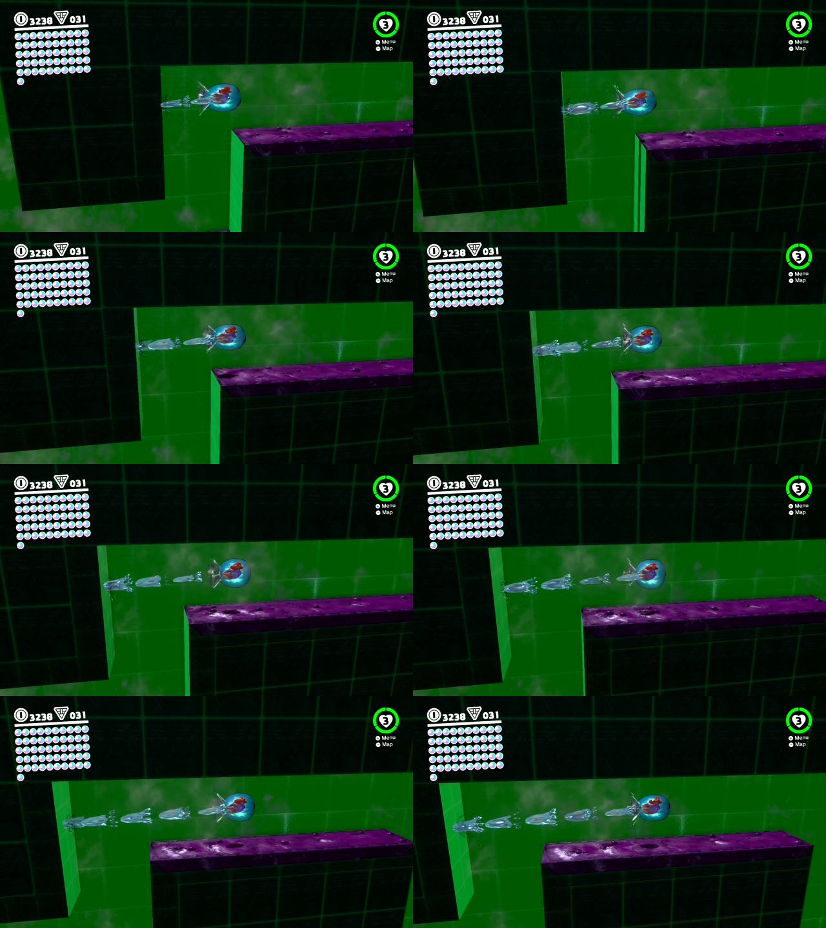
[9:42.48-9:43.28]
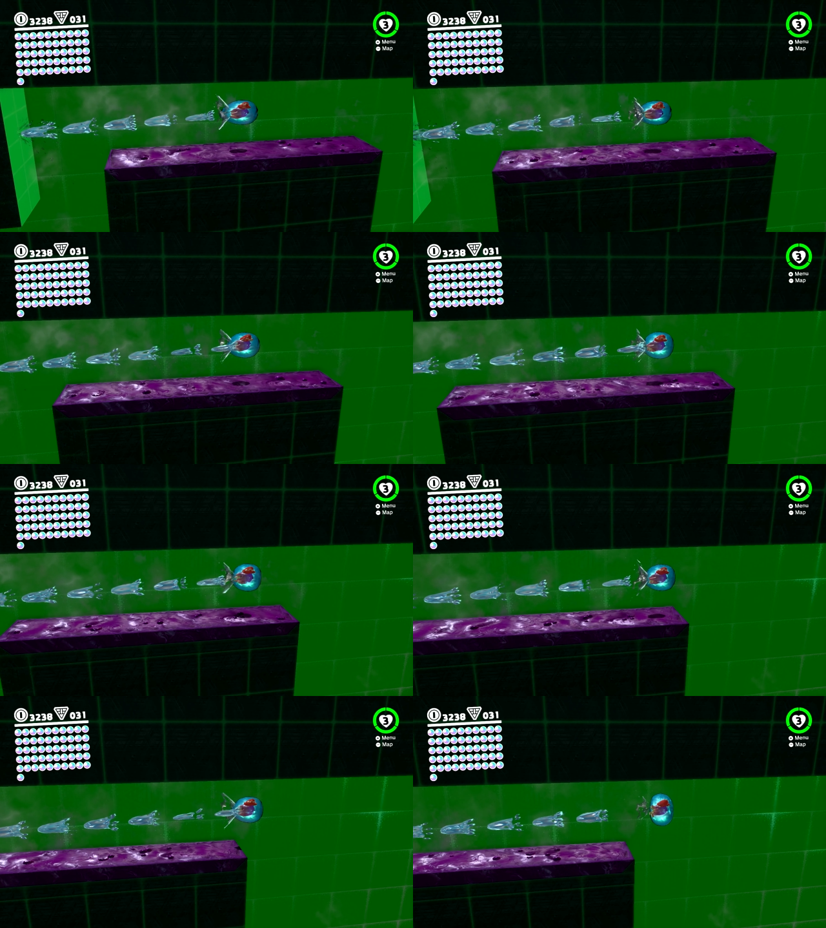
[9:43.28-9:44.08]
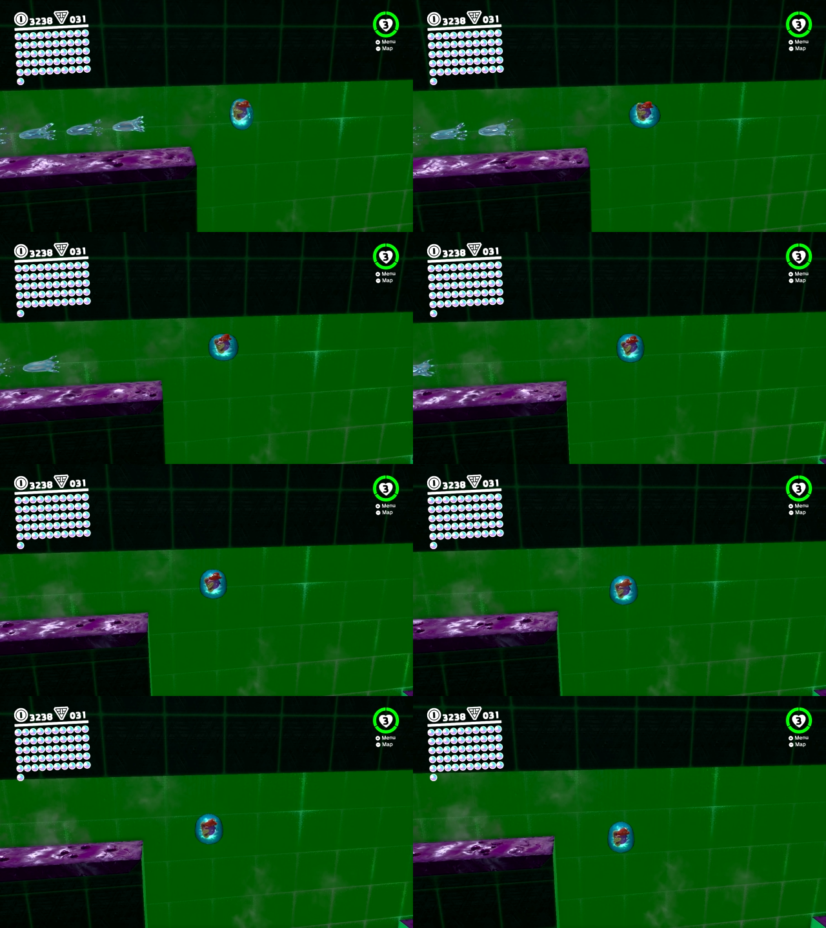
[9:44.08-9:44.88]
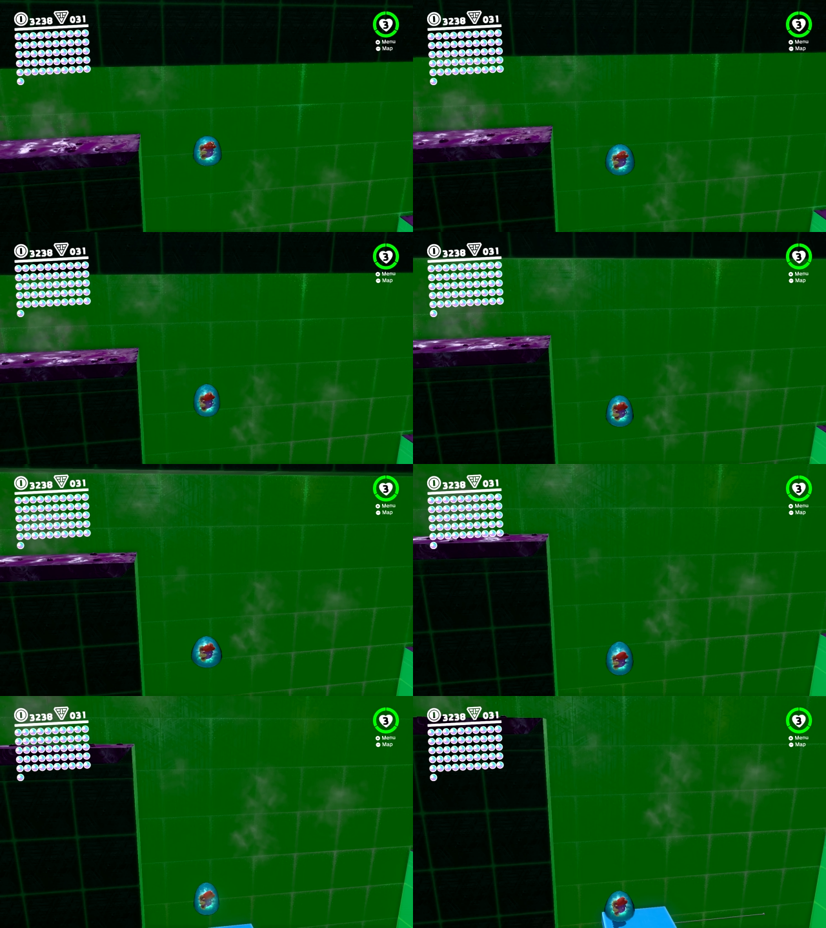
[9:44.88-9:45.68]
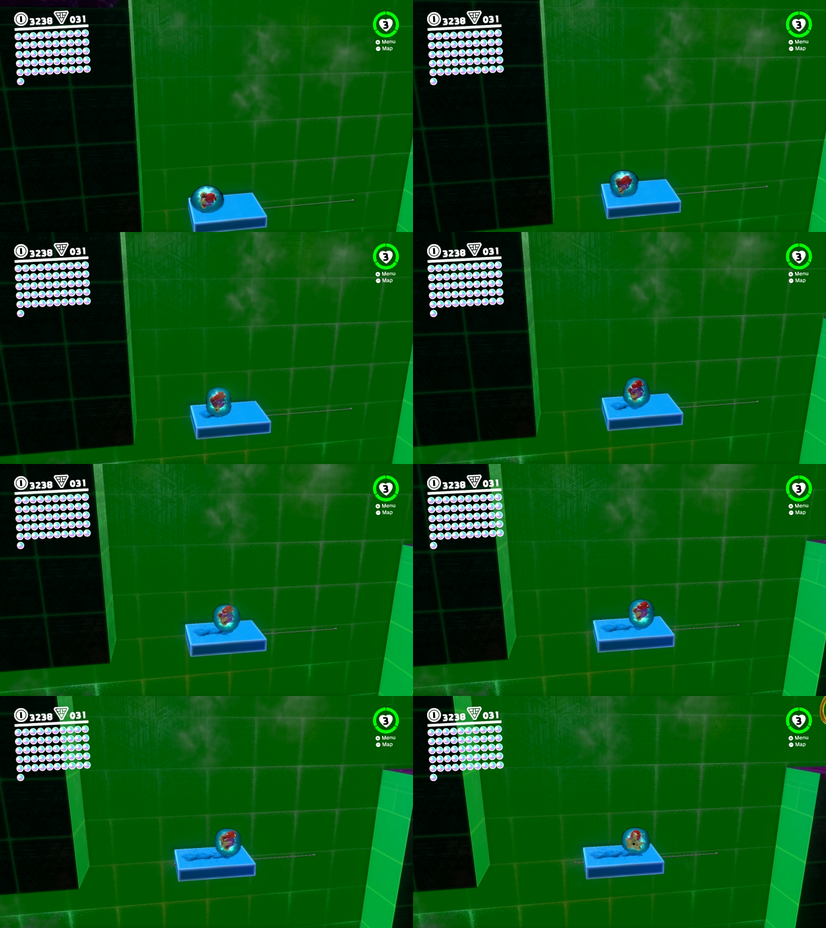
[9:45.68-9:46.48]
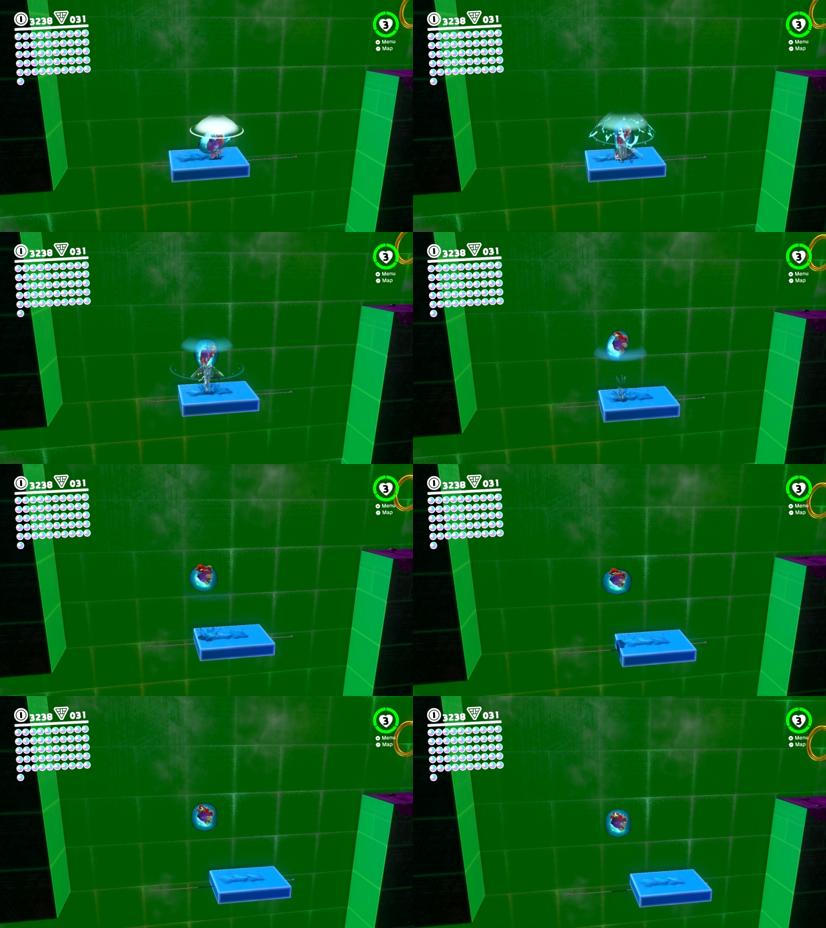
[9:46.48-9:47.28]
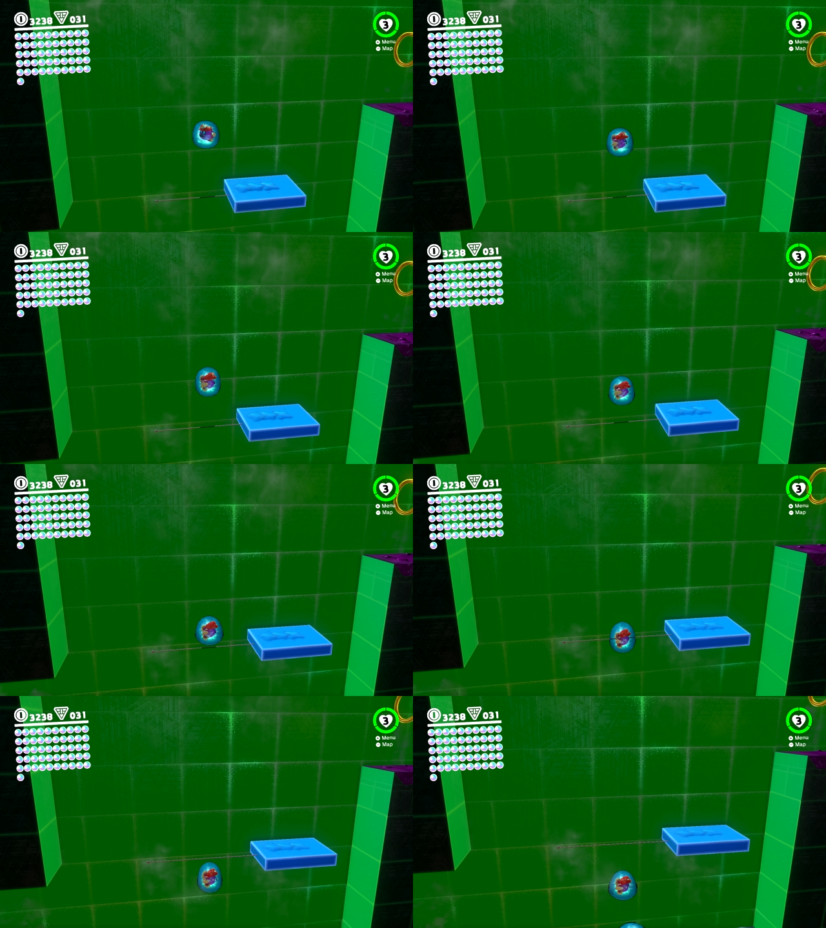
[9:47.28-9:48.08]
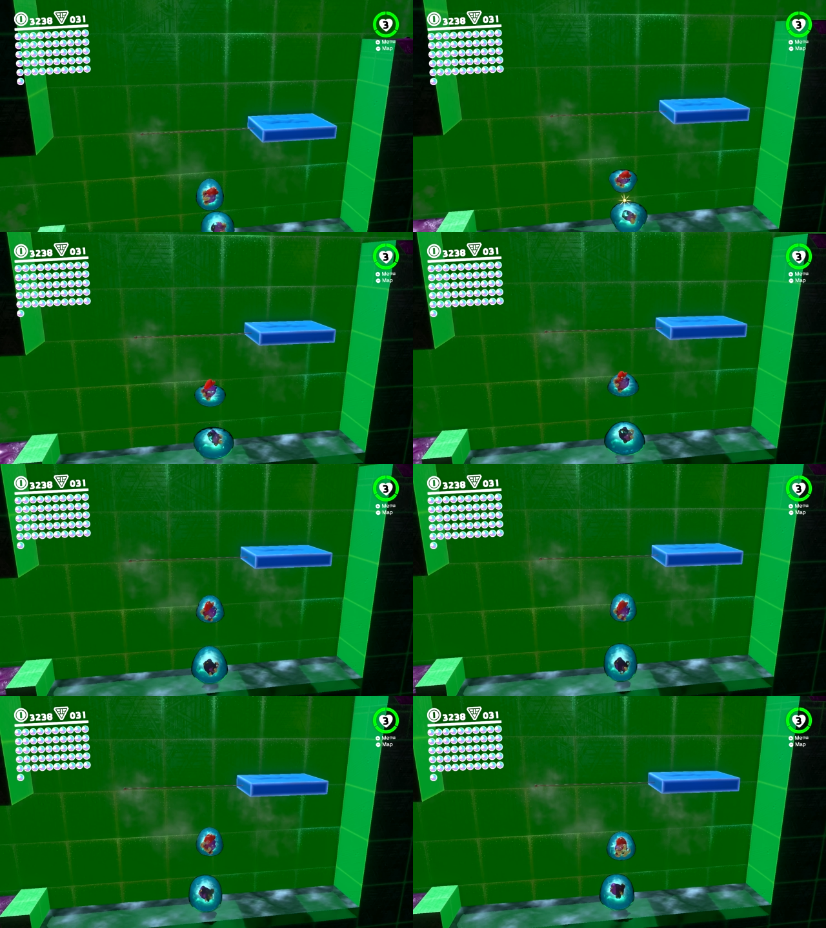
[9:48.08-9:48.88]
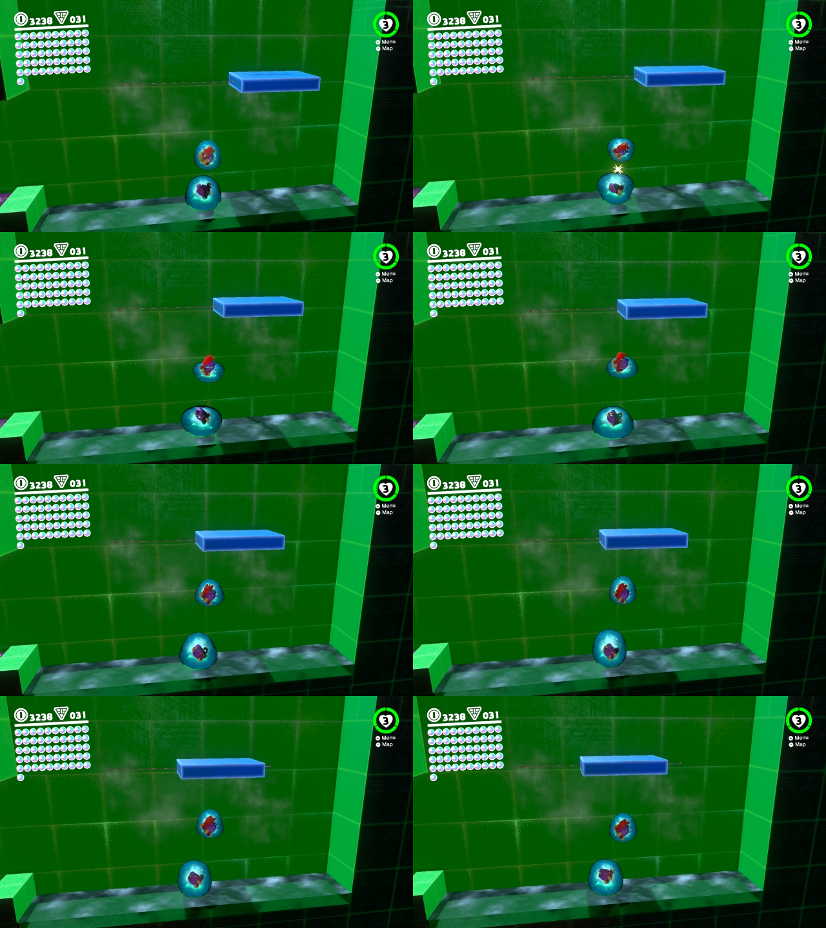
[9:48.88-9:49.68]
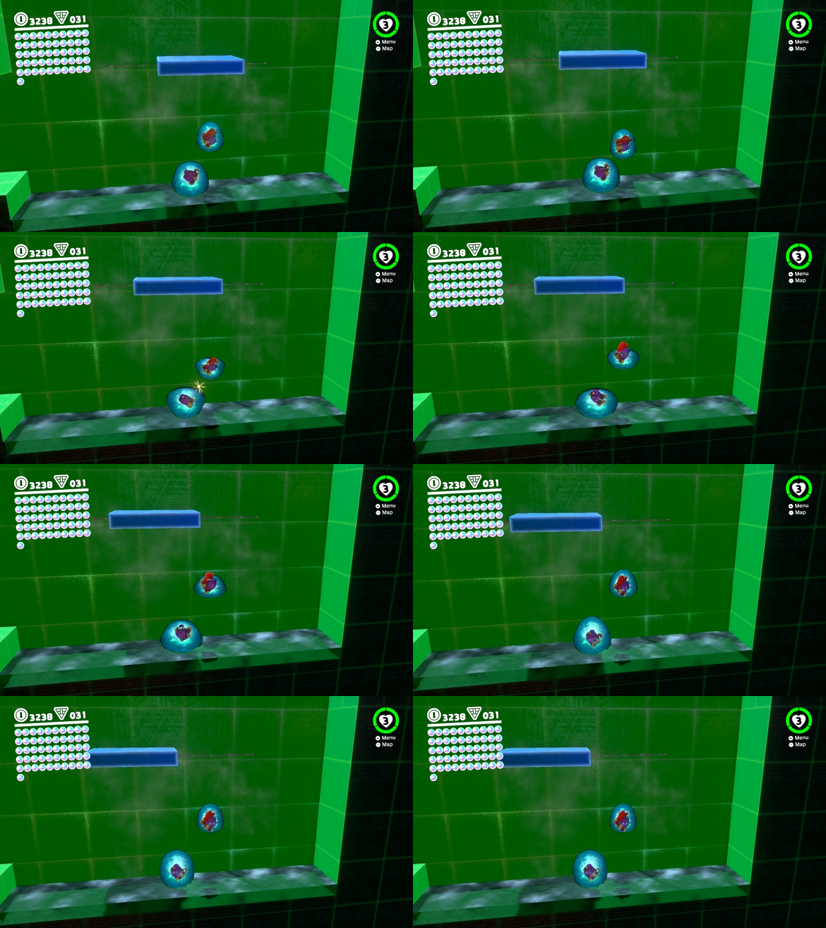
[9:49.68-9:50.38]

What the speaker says: Nobody's mouth can be seen.